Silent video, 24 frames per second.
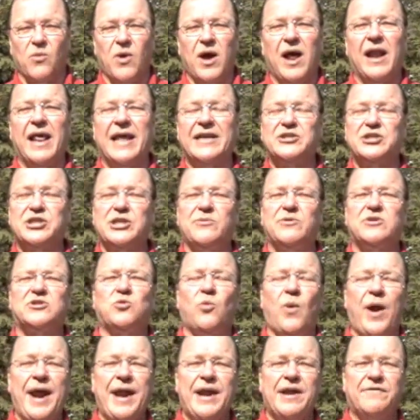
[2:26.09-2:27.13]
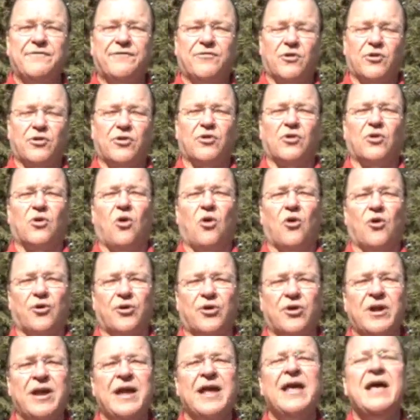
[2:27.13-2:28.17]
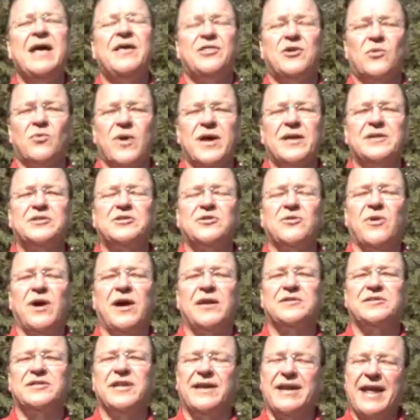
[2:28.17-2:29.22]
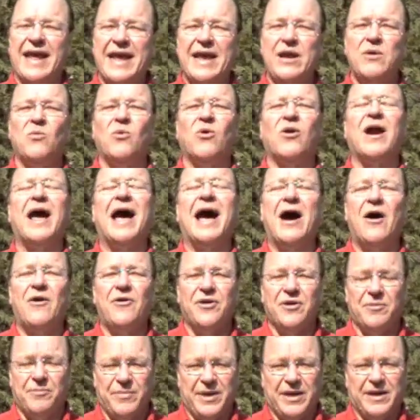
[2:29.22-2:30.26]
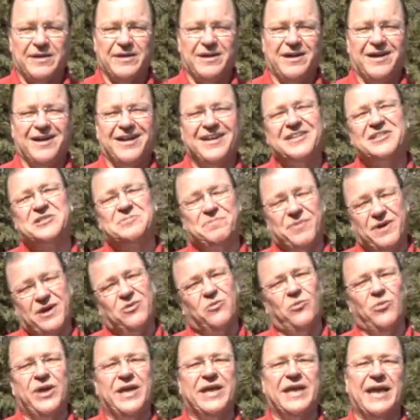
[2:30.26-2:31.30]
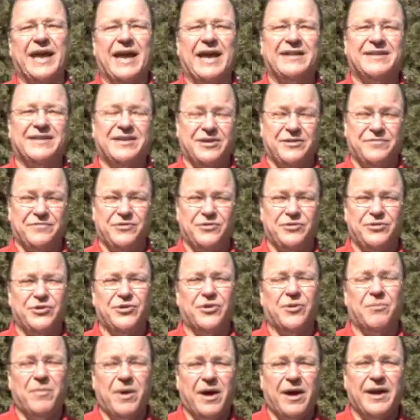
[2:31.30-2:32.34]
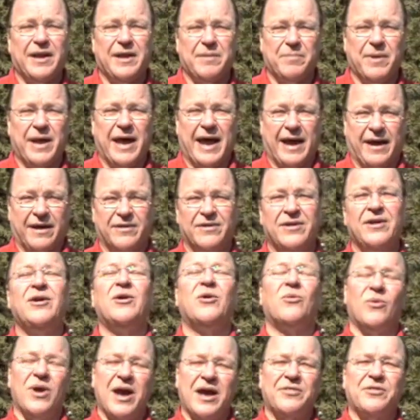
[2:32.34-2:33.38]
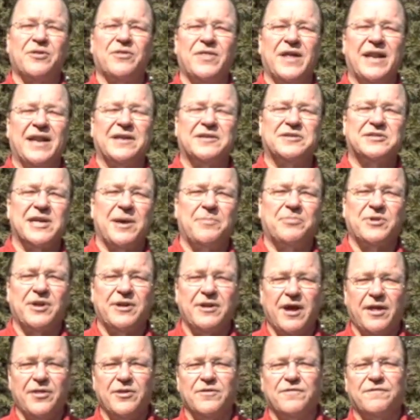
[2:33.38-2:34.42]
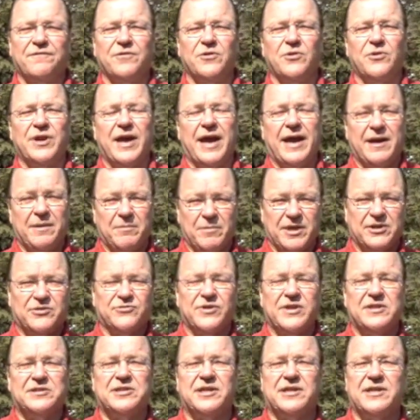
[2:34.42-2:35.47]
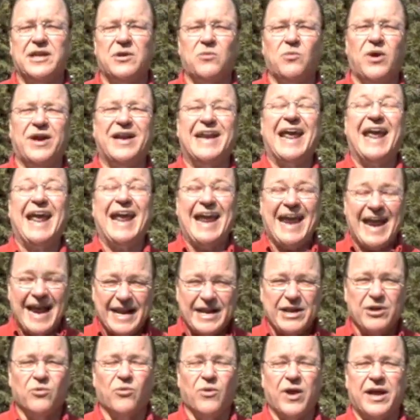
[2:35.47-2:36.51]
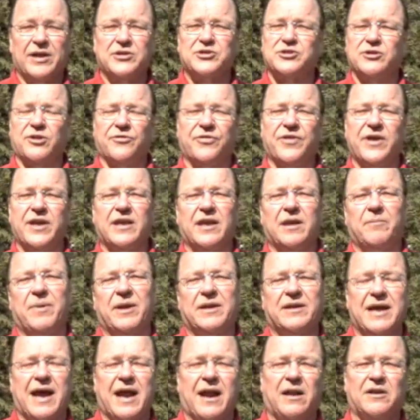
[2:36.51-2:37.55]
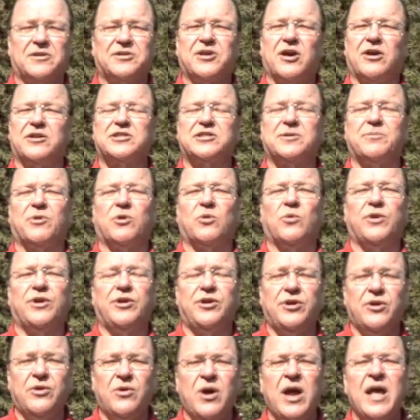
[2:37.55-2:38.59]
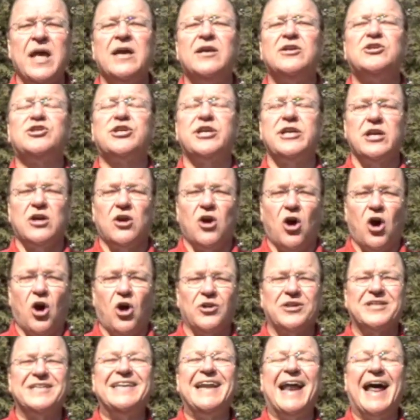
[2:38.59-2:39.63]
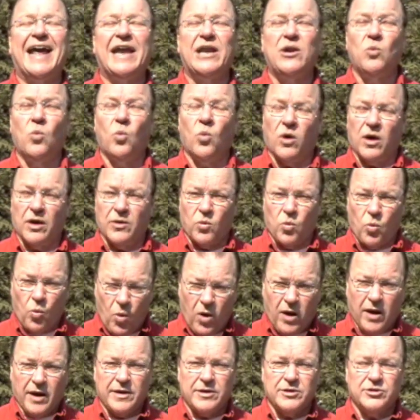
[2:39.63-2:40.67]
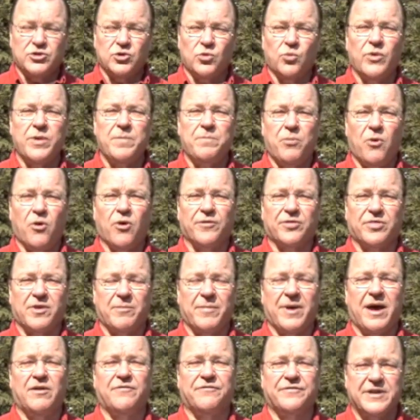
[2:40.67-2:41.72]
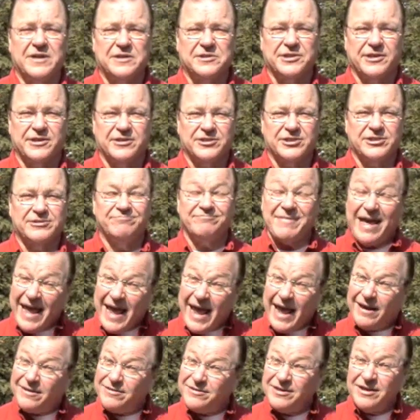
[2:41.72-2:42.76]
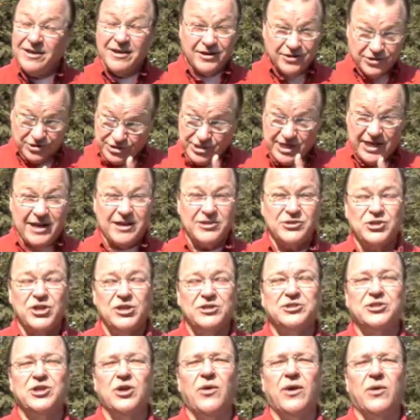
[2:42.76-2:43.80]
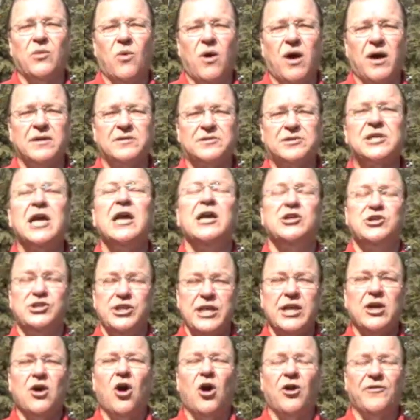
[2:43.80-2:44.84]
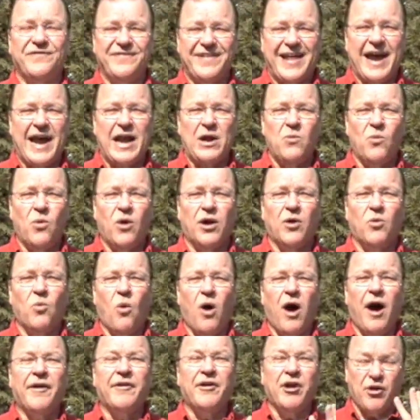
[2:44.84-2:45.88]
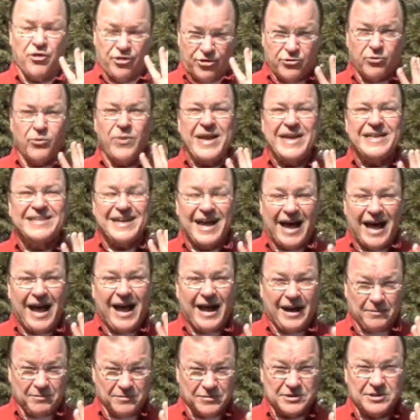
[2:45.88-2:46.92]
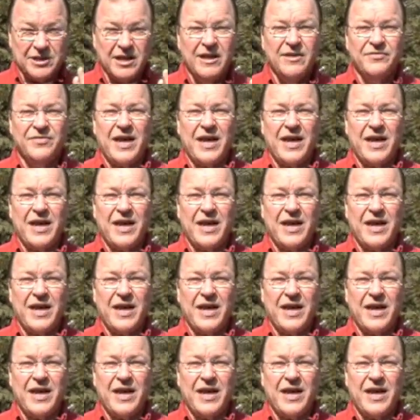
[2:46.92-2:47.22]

Well, as she was waiting for her order, the restaurant said, hey, we're out of McNuggets, but we can't give you your money back. Rather than accept another food item, Latresa did what any rational thinking McDonald's customer would do. She called 911 to report the malfeasance. And she didn't just do it once. She called 911 three times.